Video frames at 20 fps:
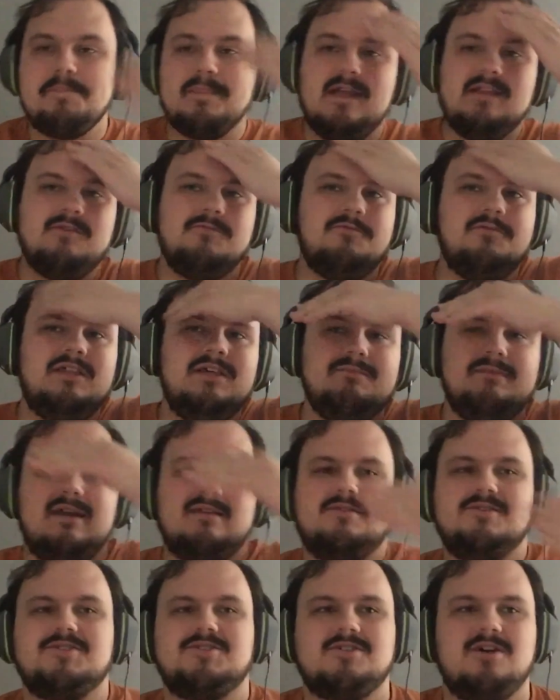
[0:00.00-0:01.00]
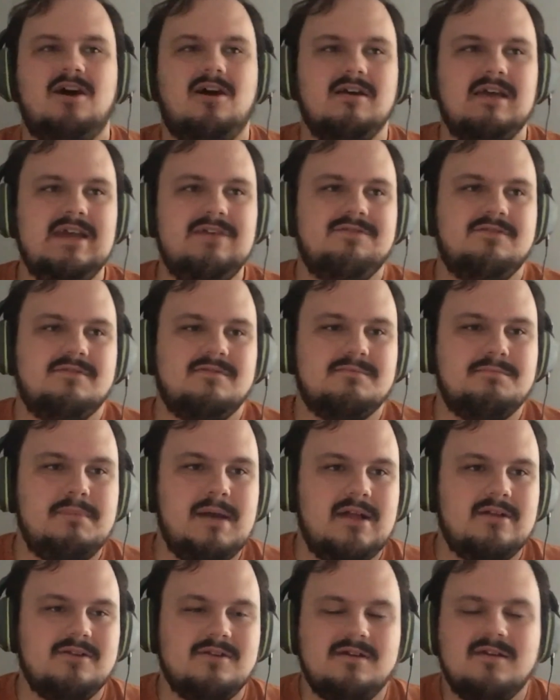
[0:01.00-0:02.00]
And to really make the song even
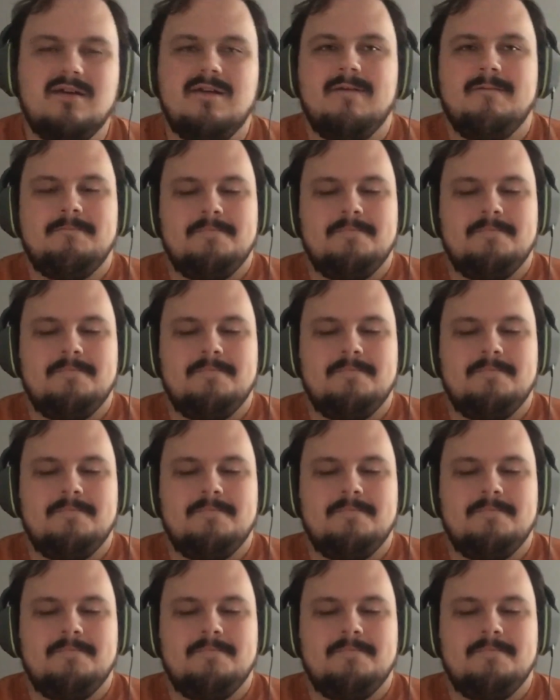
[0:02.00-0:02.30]
better,